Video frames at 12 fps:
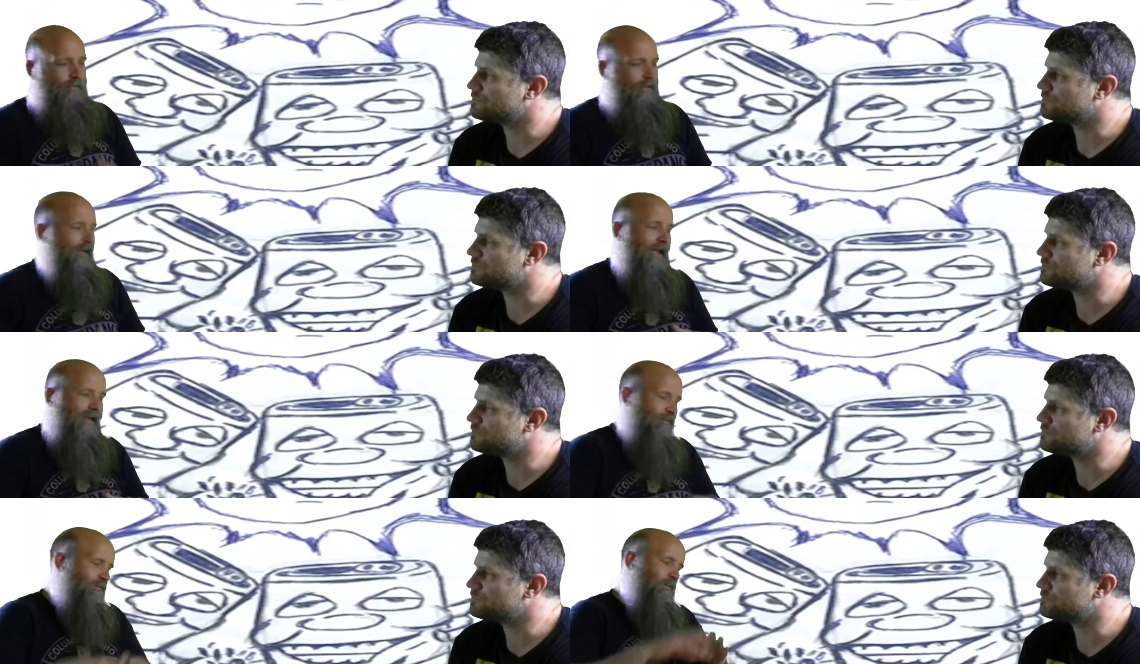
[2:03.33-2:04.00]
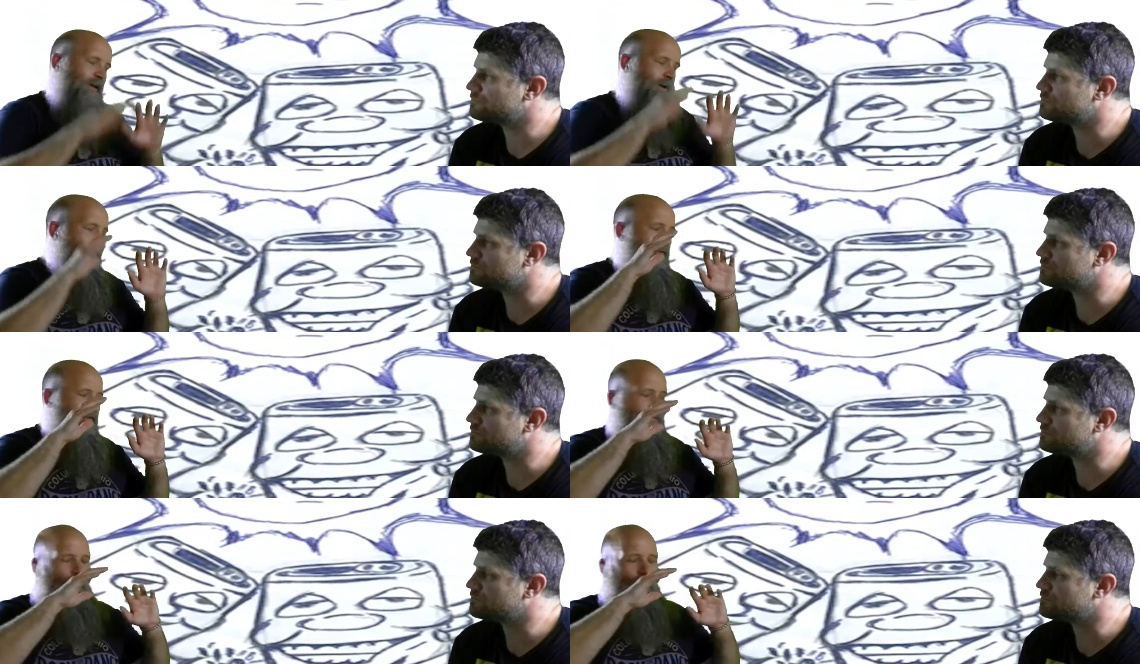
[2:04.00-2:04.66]
Speaker 1: and I guess it
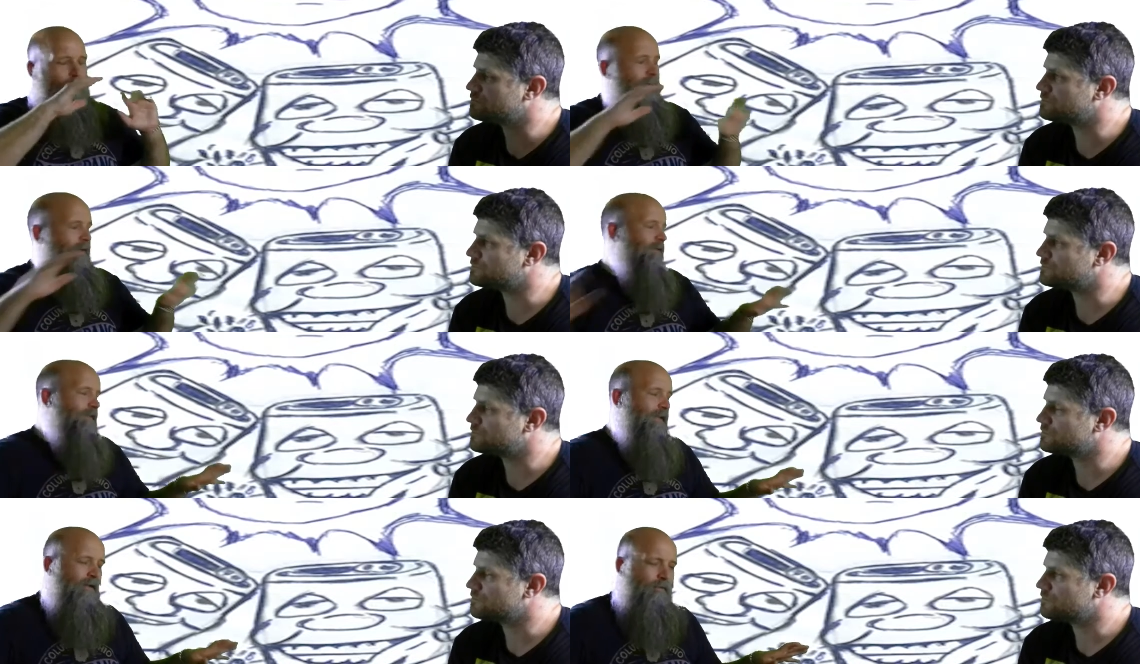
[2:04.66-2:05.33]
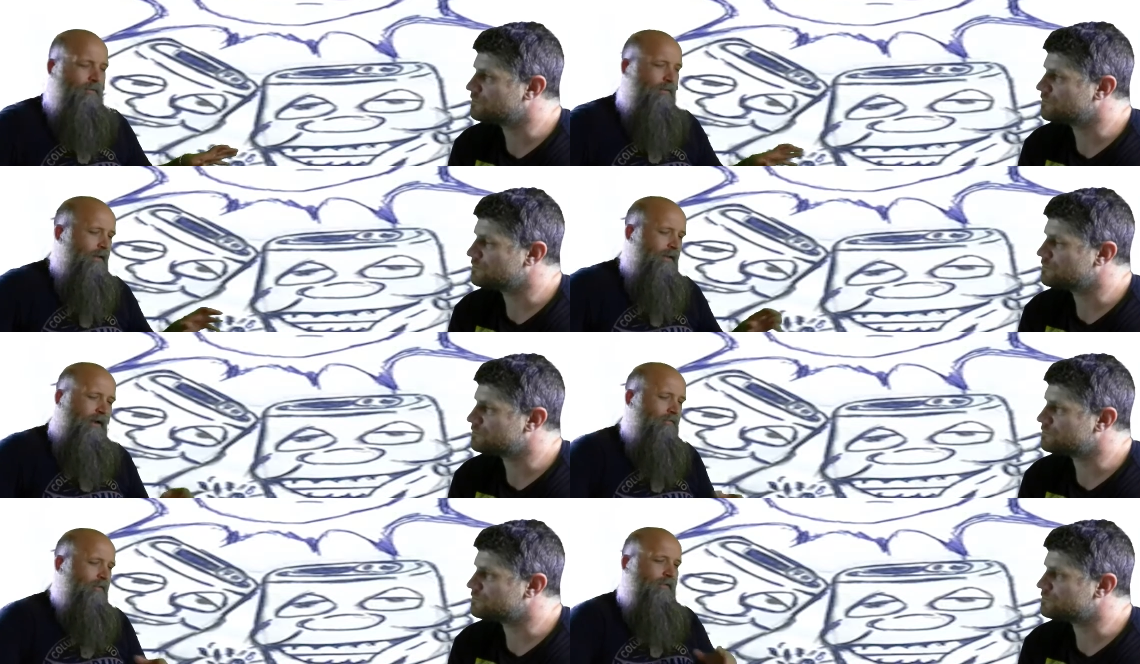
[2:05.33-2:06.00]
was a whole big deal.
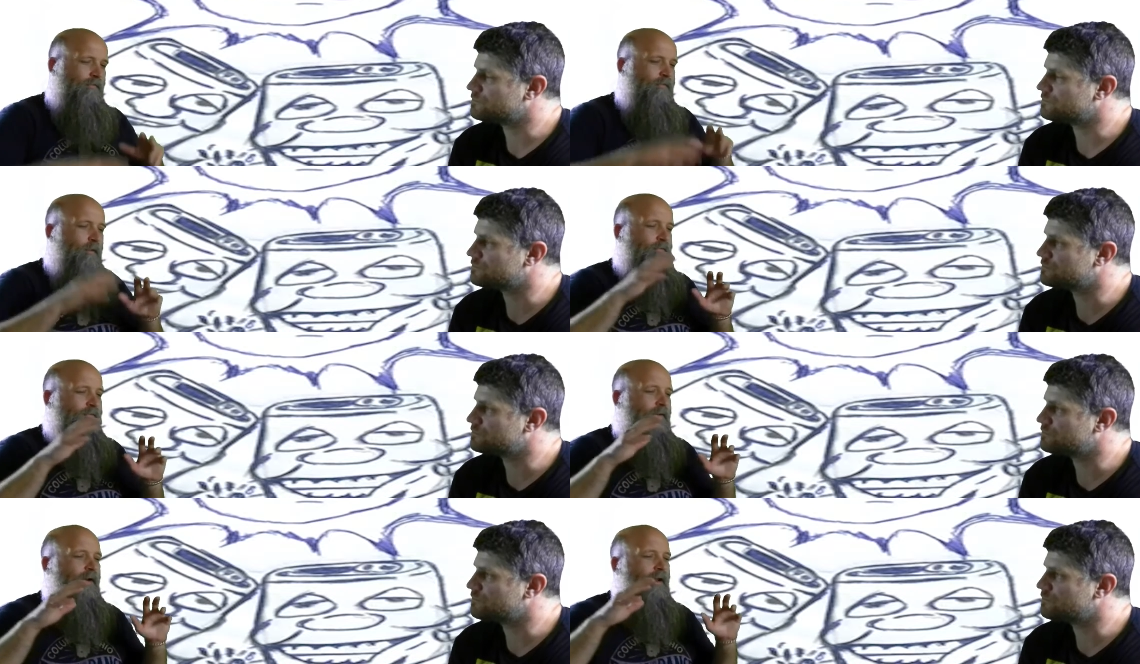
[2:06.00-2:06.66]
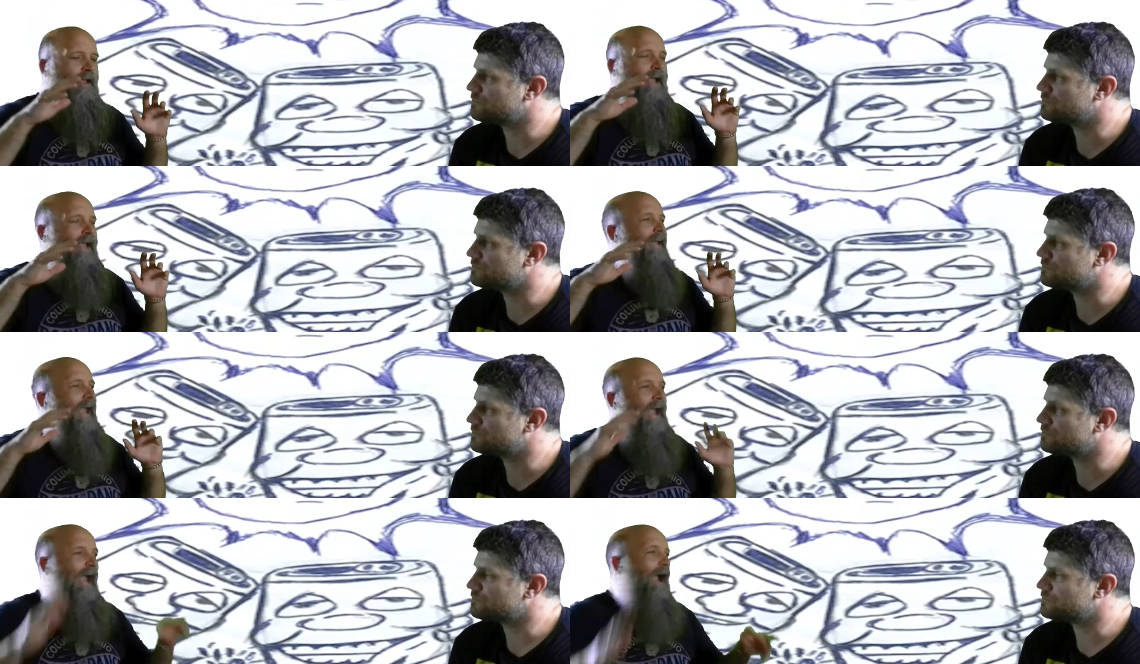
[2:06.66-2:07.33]
I was on the phone for an
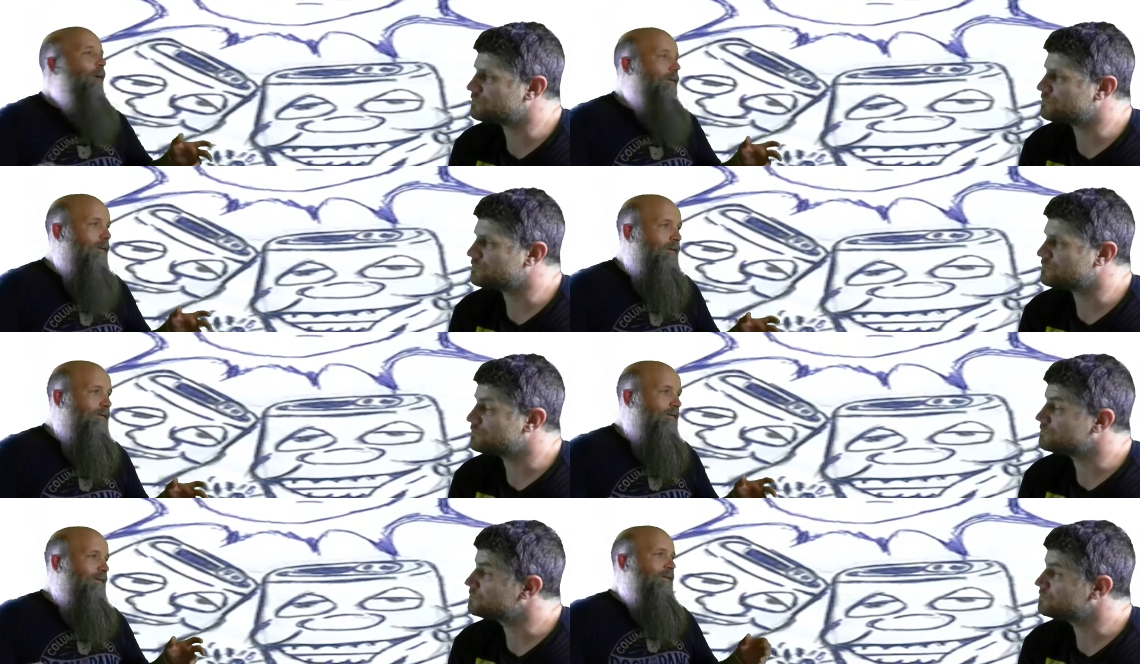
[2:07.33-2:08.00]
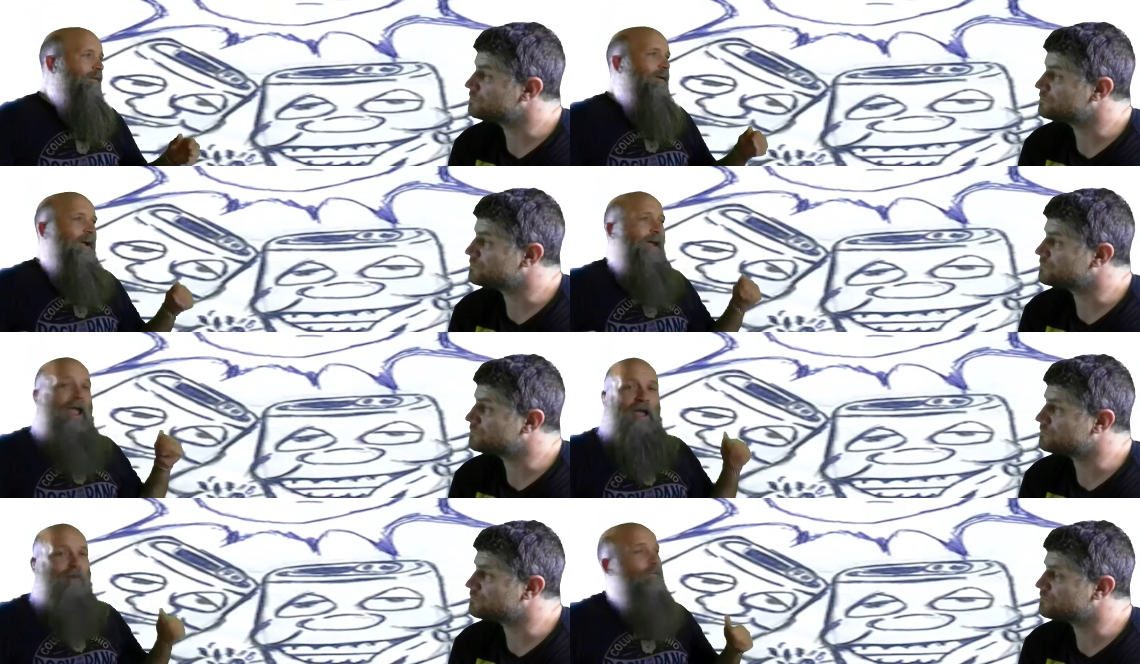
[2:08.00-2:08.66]
hour.
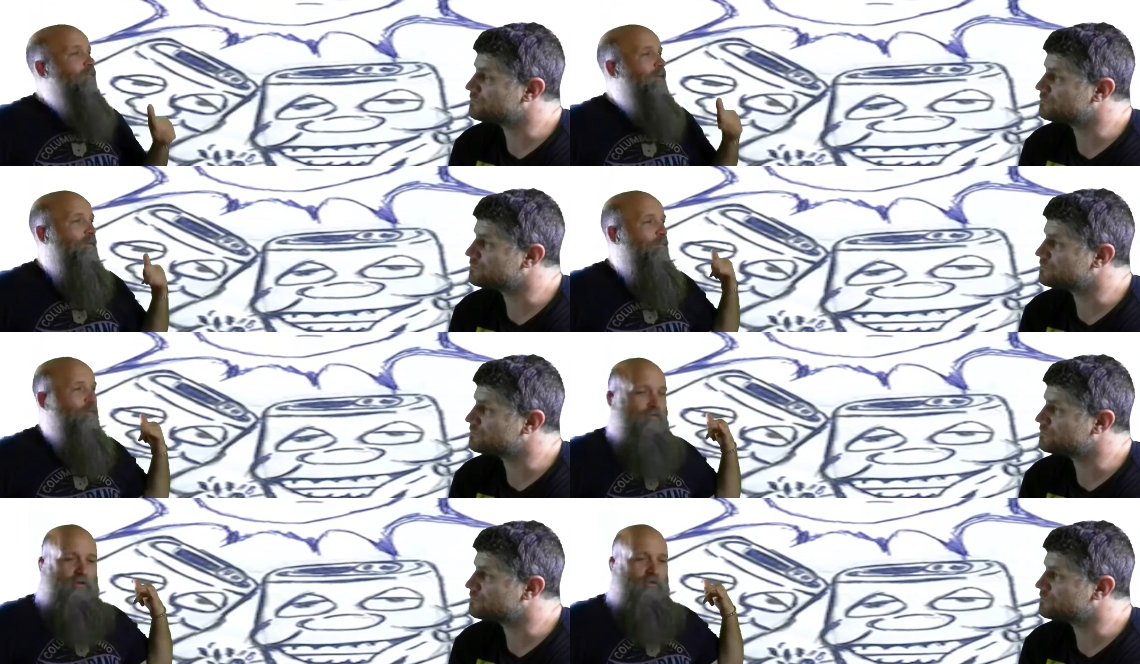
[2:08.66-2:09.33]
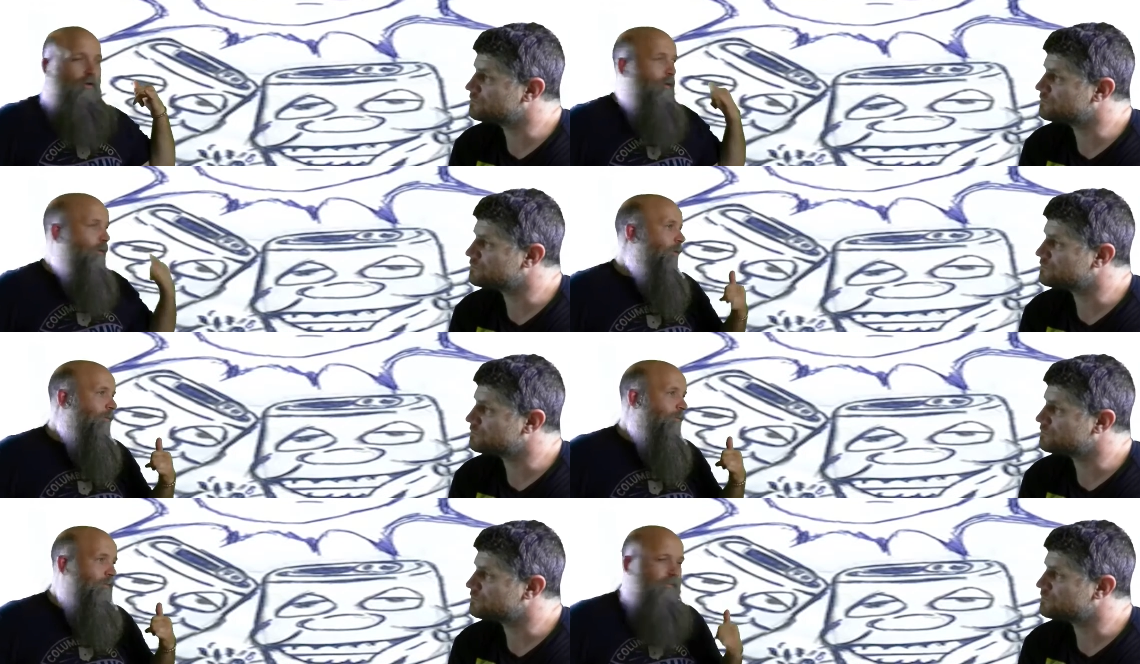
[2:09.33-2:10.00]
Half of it was just on hold.